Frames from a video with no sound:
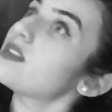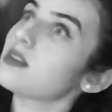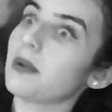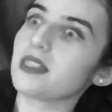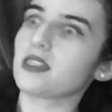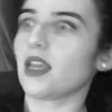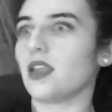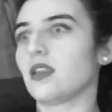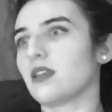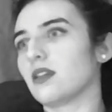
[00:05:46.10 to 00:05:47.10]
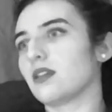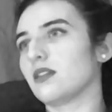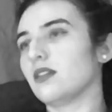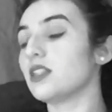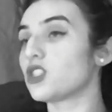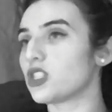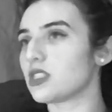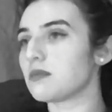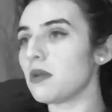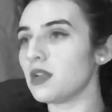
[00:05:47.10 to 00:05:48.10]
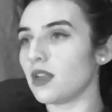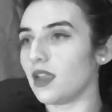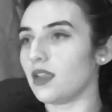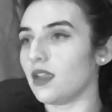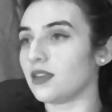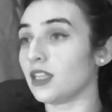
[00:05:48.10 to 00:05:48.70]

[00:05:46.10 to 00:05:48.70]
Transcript: Heavens to Betsy! It's just Monday,